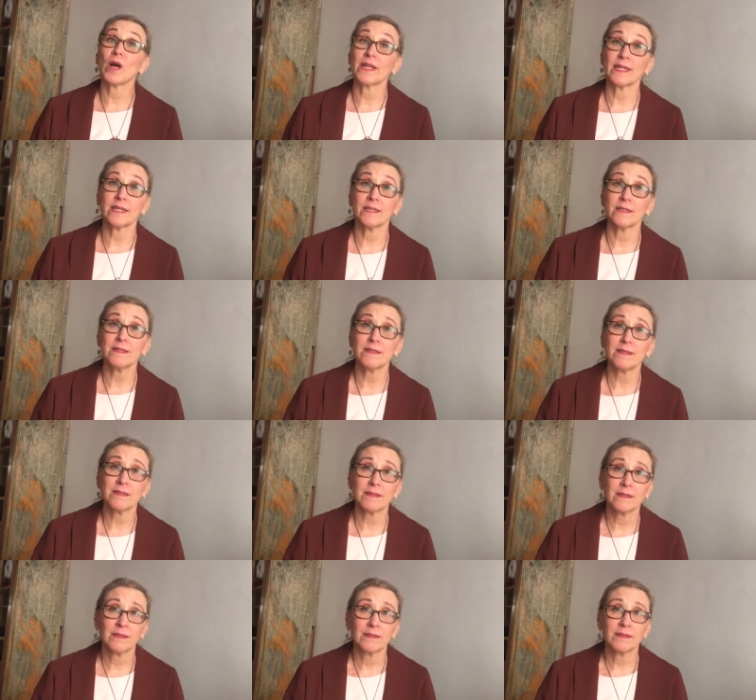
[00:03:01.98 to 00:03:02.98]
what
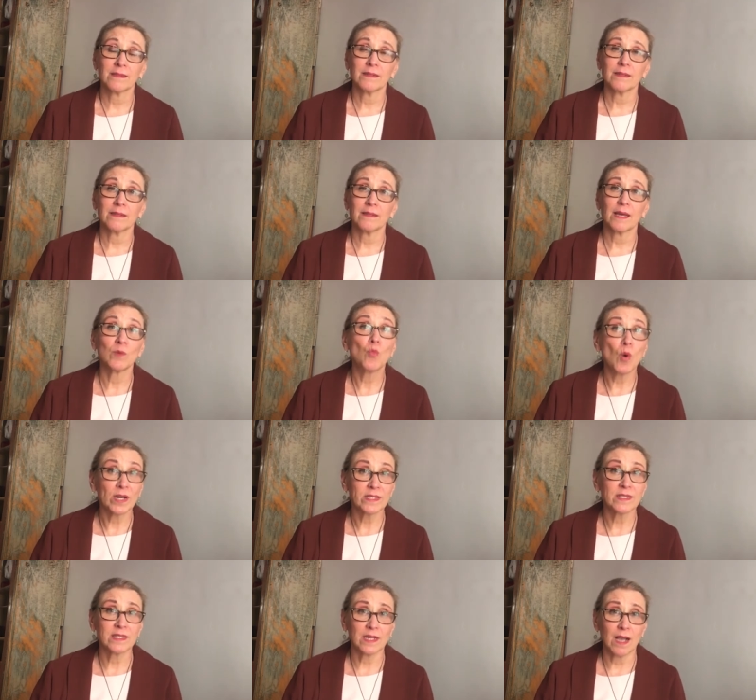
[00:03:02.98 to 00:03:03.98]
is and what
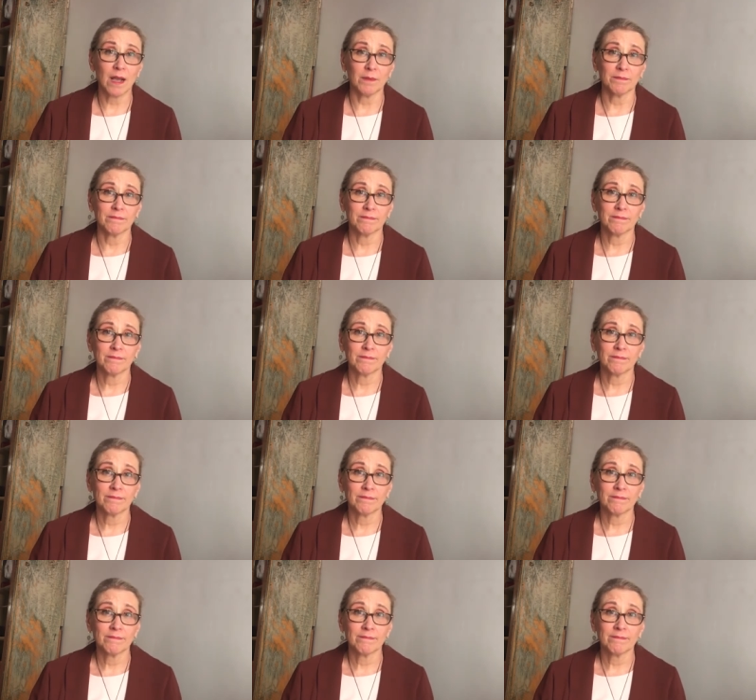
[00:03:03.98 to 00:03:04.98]
is to come.
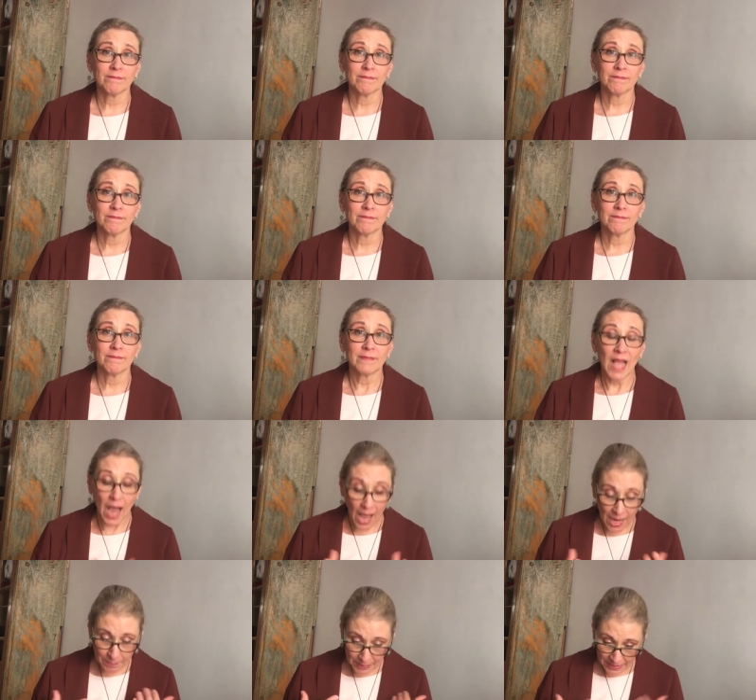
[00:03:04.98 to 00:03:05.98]

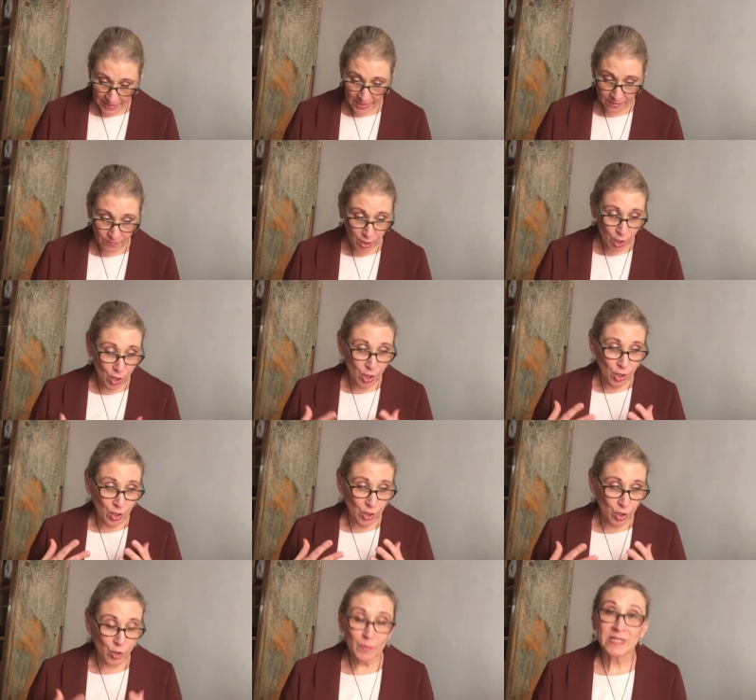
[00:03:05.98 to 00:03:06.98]
I believe
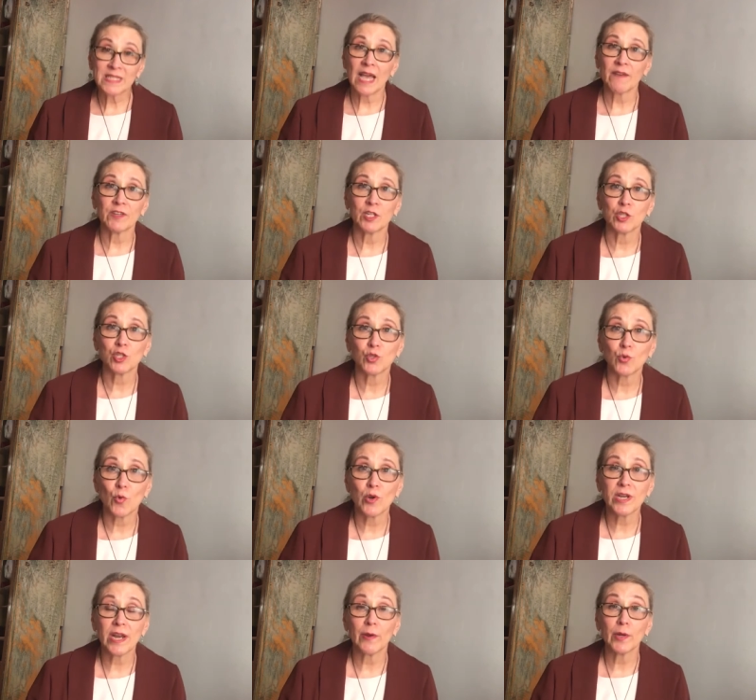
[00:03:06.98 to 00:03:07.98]
humans have an
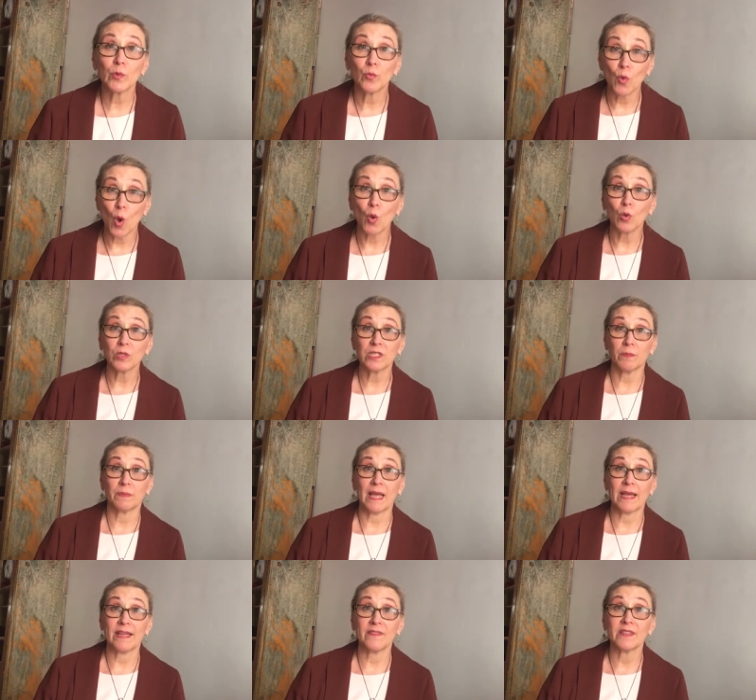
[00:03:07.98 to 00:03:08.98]
extraordinary role to
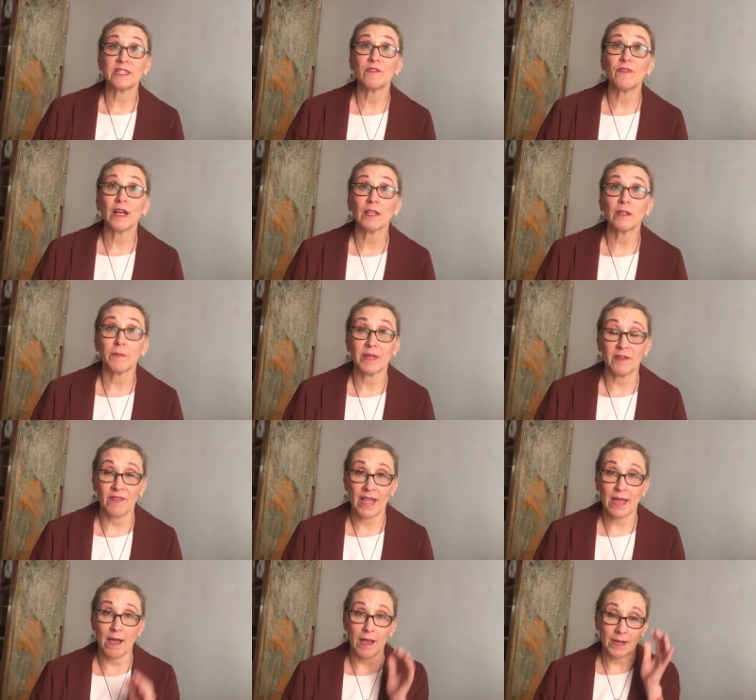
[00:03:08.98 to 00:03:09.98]
play in the development of
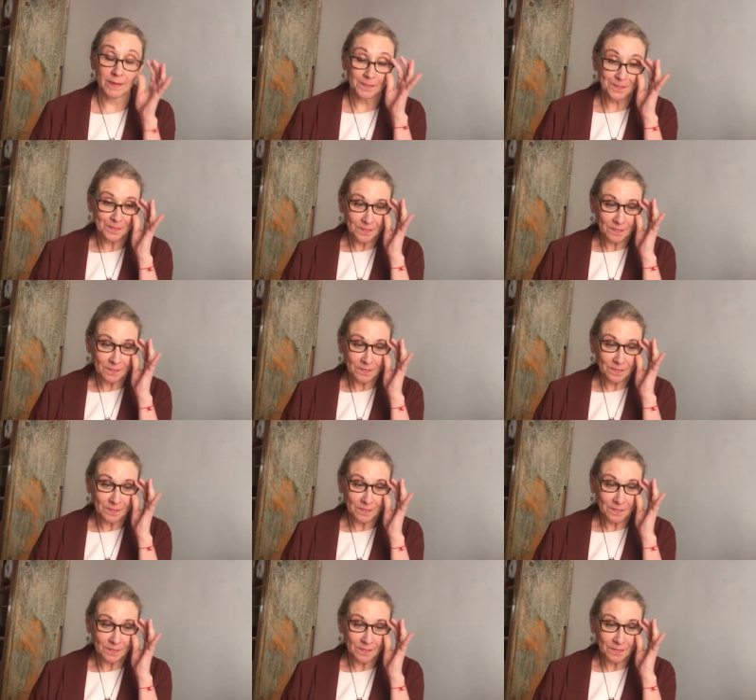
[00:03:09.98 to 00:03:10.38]
AI,